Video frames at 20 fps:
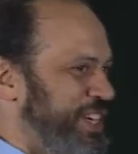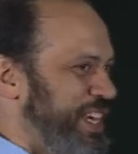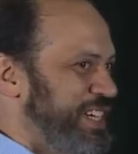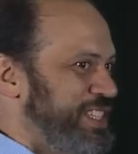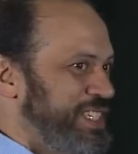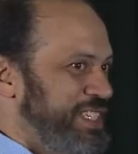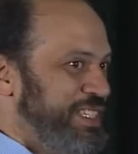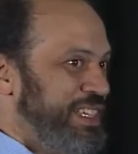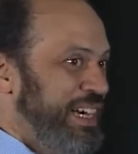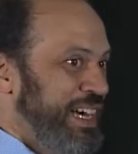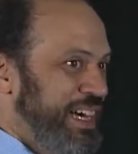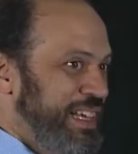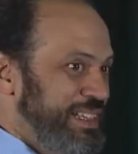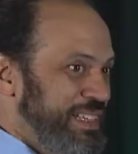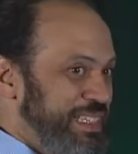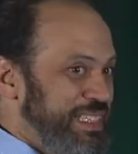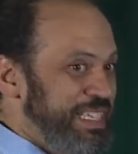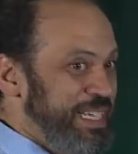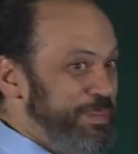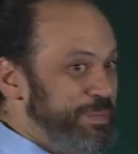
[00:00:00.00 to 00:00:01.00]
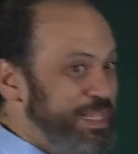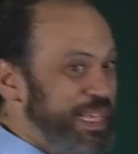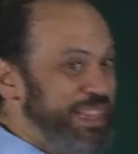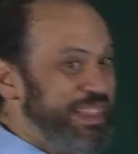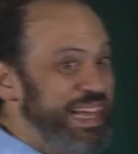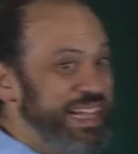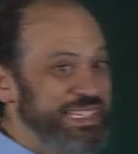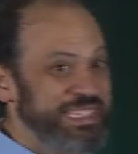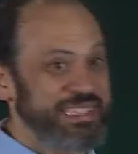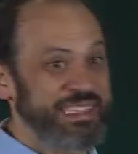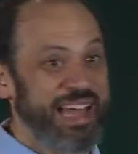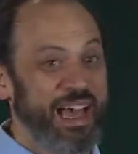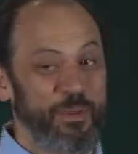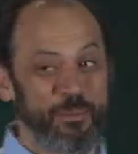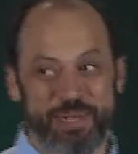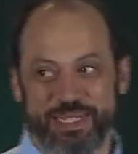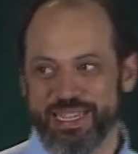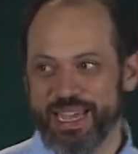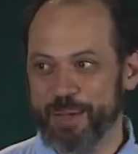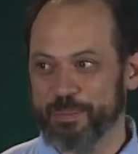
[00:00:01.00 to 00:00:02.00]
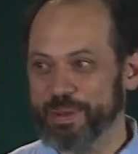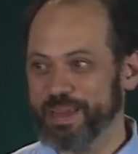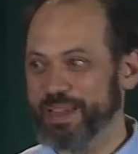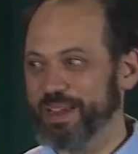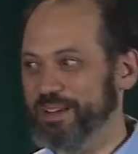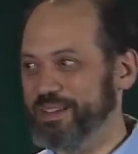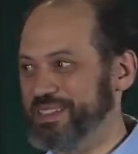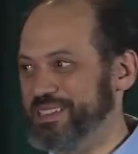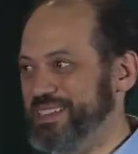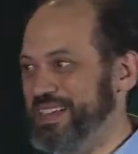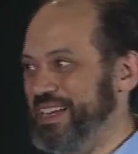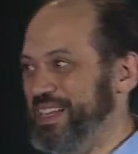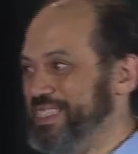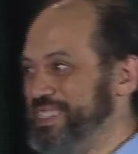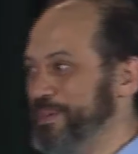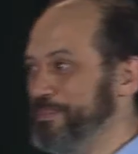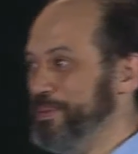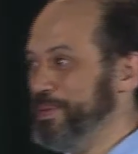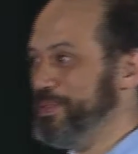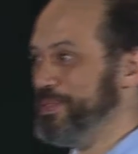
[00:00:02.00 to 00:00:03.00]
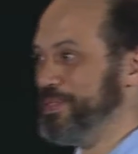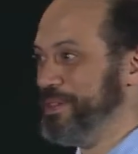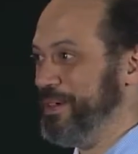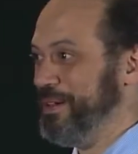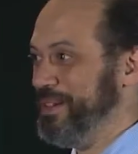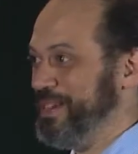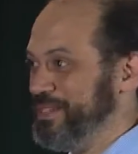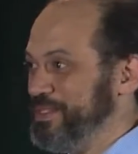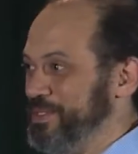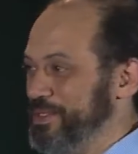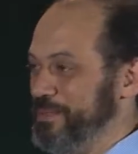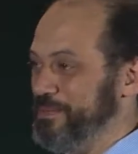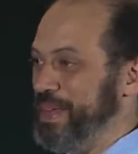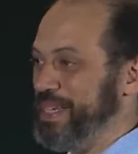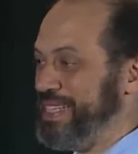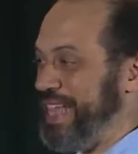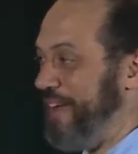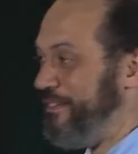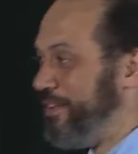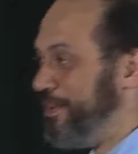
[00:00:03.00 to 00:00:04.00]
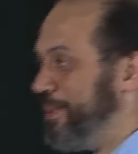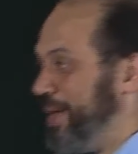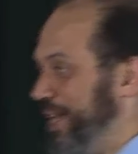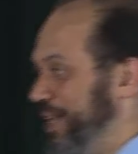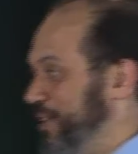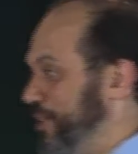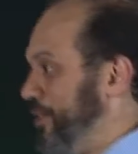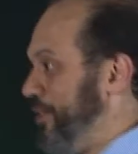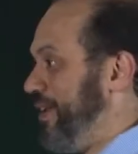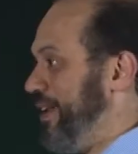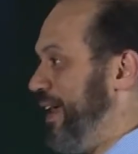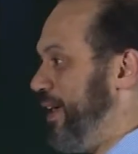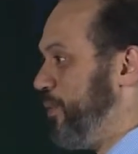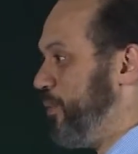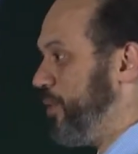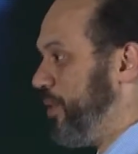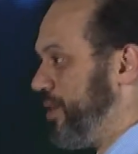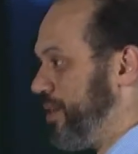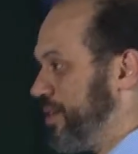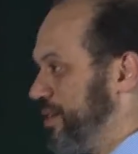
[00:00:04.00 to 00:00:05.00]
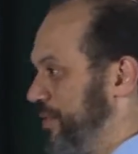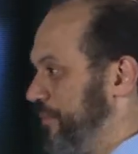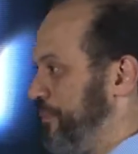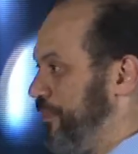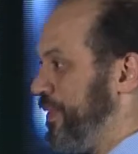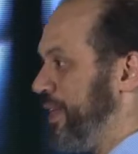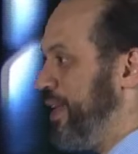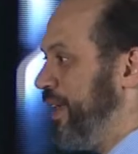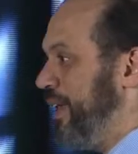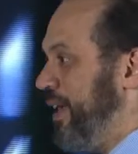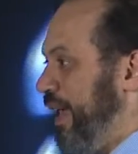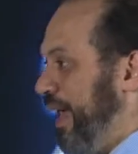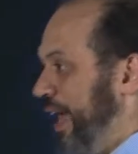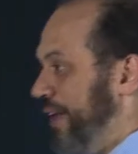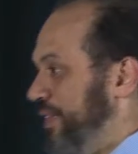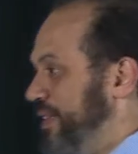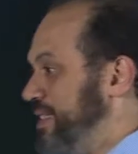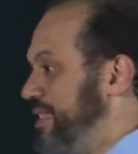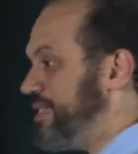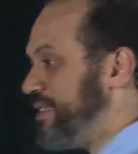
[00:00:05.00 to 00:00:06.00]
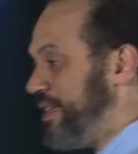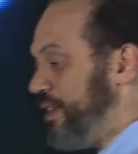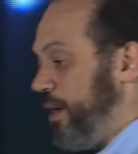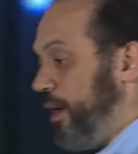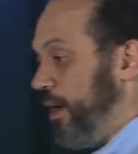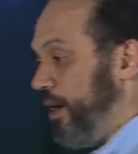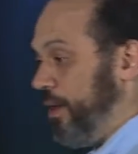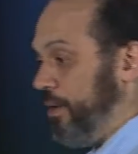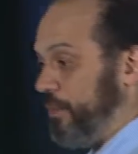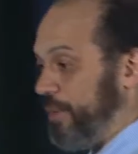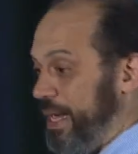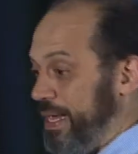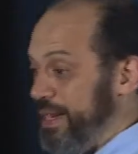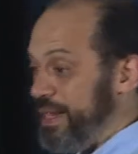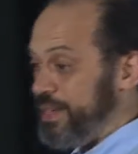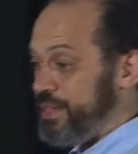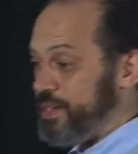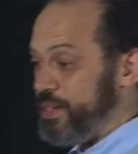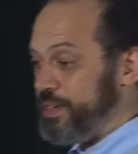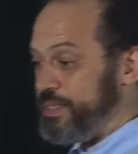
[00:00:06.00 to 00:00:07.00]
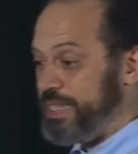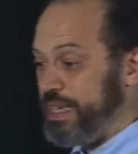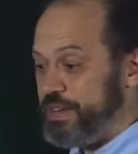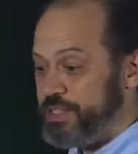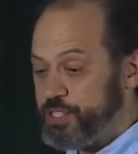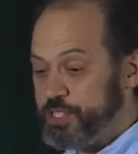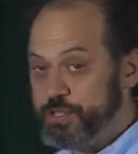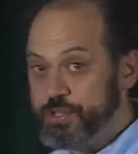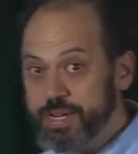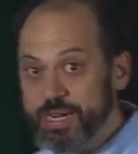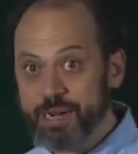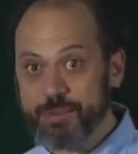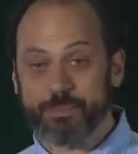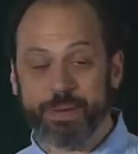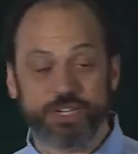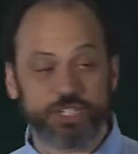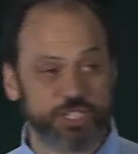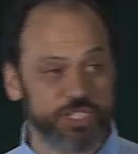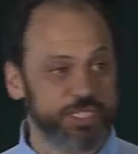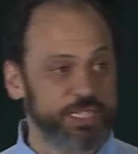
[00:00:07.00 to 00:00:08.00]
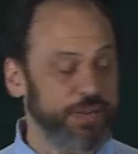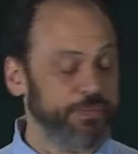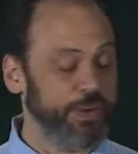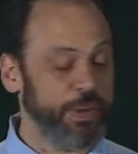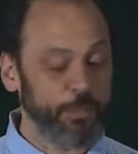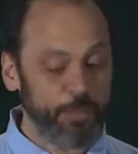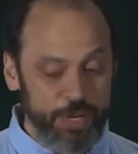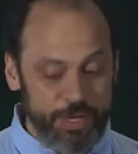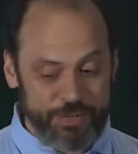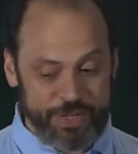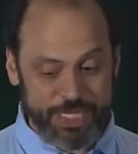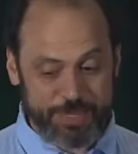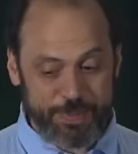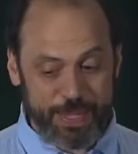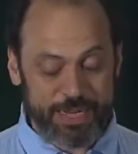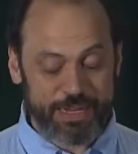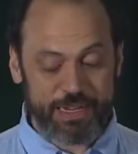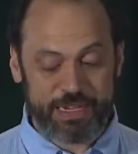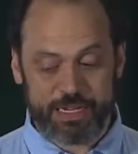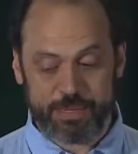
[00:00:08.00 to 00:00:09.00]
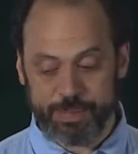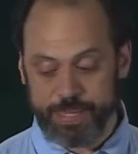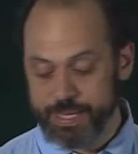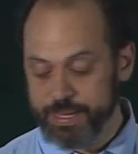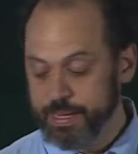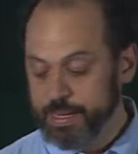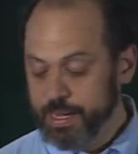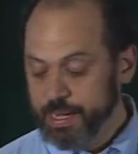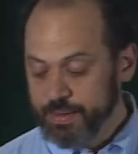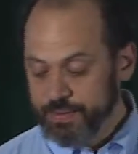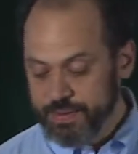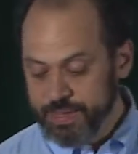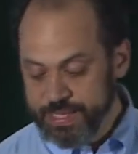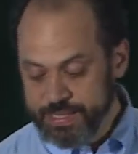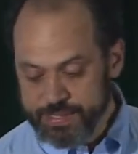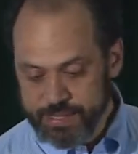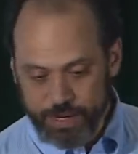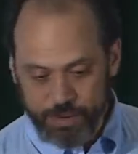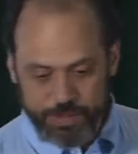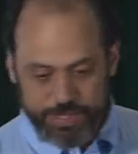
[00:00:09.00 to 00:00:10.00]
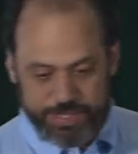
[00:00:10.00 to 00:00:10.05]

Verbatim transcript: changes. It seems like that's not what's happening here. Instead, it's a booster. It sort of makes everybody good at work. And this isn't all, right? It turns out it's good at a bunch of stuff we wouldn't have expected it to be. These are